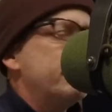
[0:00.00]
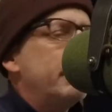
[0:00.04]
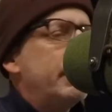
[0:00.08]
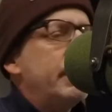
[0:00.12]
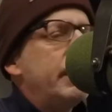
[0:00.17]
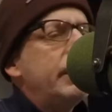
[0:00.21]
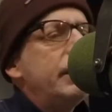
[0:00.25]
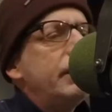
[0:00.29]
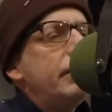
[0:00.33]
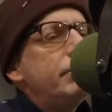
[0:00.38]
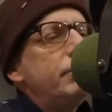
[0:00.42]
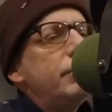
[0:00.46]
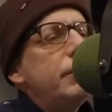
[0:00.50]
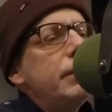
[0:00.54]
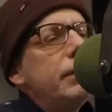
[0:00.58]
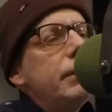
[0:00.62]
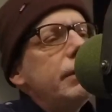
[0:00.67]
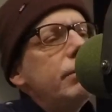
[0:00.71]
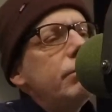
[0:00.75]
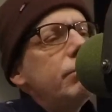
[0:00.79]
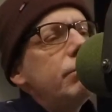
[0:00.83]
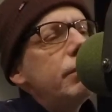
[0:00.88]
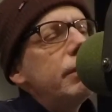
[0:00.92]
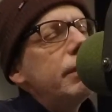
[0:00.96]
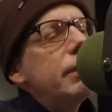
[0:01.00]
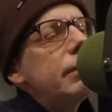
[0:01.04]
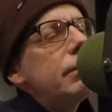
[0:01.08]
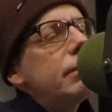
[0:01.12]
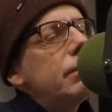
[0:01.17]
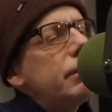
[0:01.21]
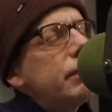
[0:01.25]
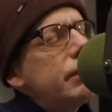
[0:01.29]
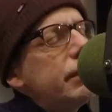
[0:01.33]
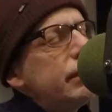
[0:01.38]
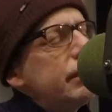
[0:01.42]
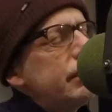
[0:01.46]
Maybe
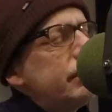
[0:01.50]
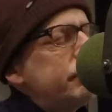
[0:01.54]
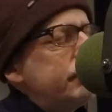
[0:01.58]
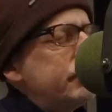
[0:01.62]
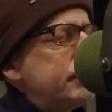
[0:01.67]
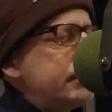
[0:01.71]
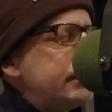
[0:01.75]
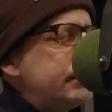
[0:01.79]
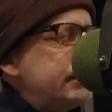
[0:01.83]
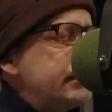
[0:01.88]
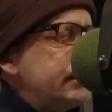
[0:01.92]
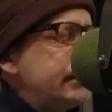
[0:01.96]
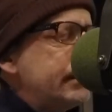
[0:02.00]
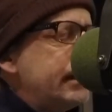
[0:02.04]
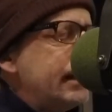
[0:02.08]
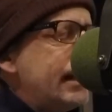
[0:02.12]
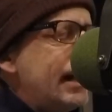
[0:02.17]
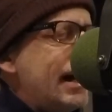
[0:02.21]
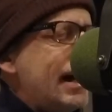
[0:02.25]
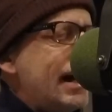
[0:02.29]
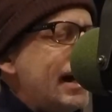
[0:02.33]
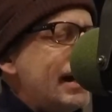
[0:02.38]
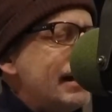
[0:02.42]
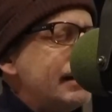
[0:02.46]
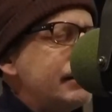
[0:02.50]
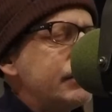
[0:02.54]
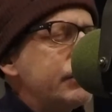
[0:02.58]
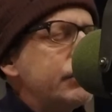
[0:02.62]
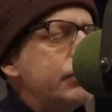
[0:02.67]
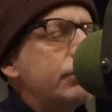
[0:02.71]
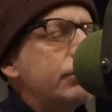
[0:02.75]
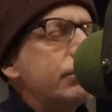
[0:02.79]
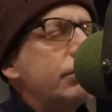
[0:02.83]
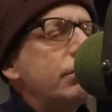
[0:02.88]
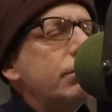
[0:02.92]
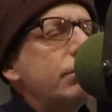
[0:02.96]
we'll live in a
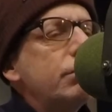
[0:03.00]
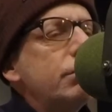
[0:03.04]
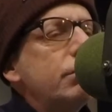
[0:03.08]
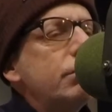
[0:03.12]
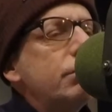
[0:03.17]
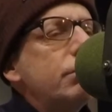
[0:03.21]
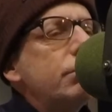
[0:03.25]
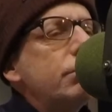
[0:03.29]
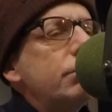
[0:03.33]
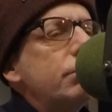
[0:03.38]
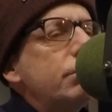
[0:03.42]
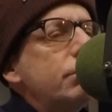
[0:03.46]
castle